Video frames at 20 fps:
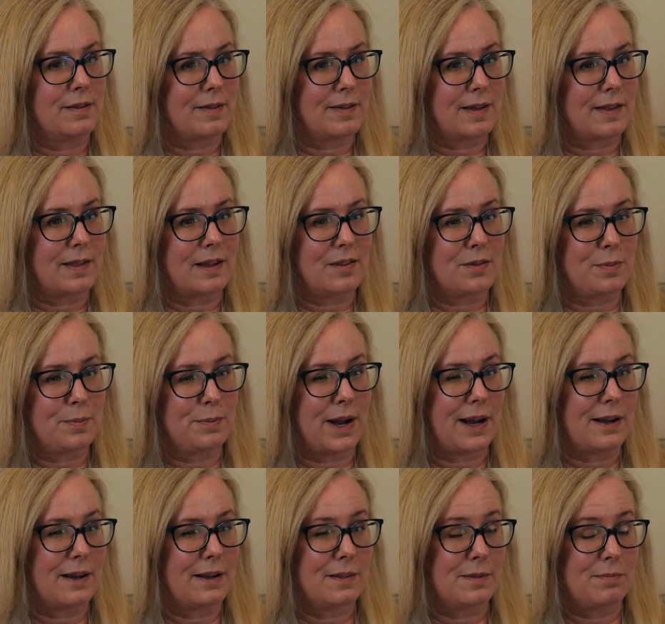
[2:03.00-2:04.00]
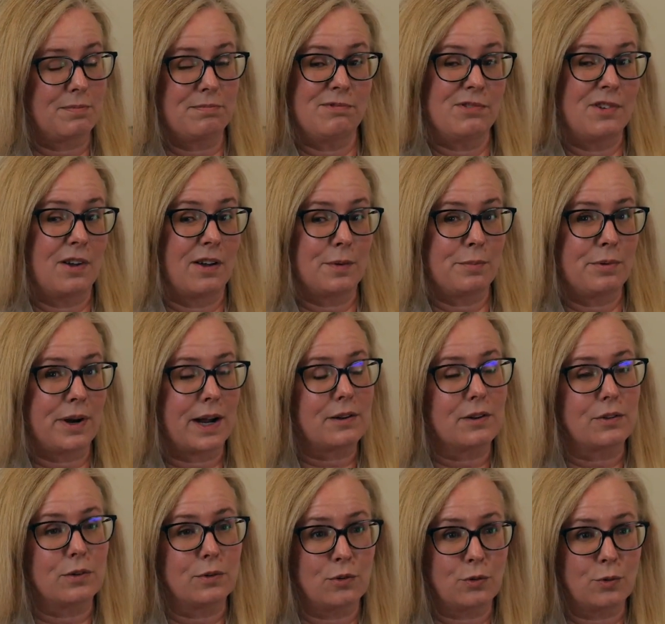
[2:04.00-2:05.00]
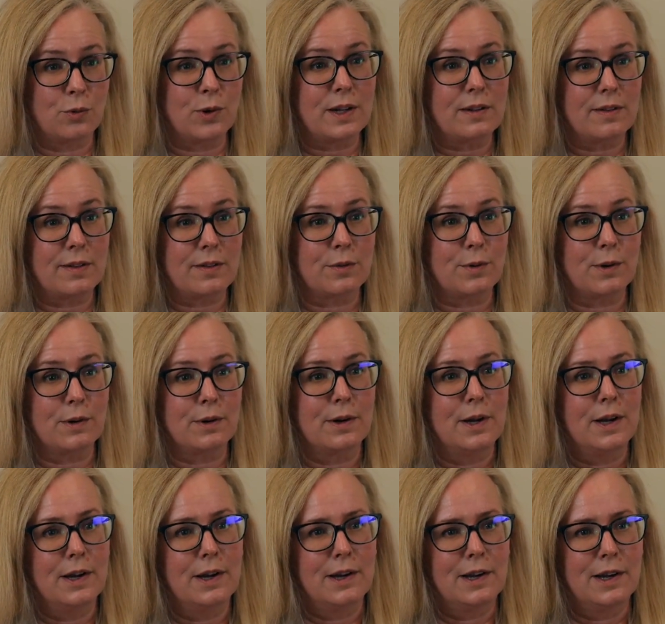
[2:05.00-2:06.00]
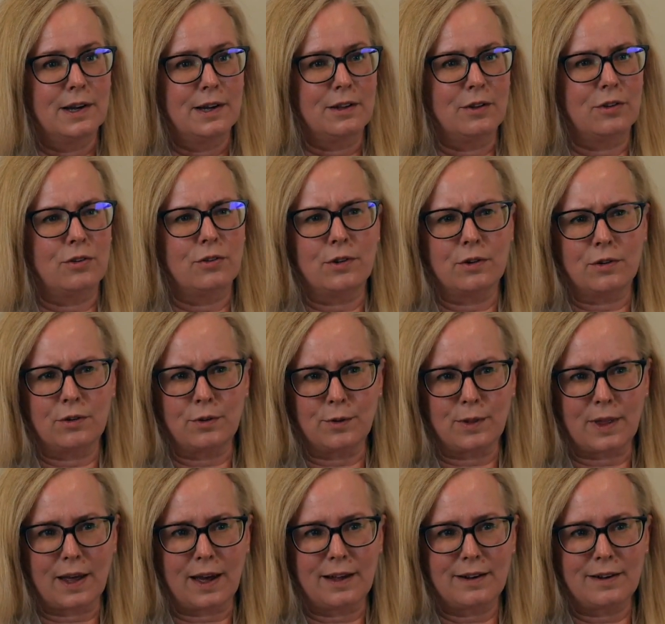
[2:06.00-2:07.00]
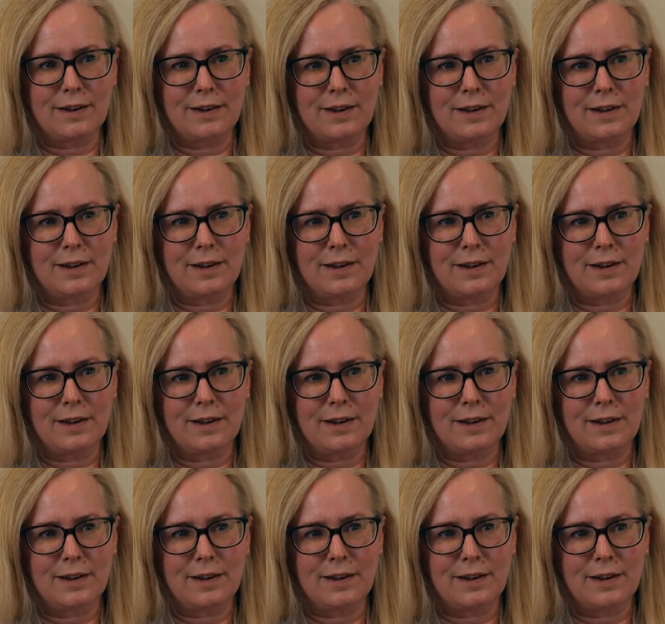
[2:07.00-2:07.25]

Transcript: and say that's pra- not a practical choice, or you shouldn't do that.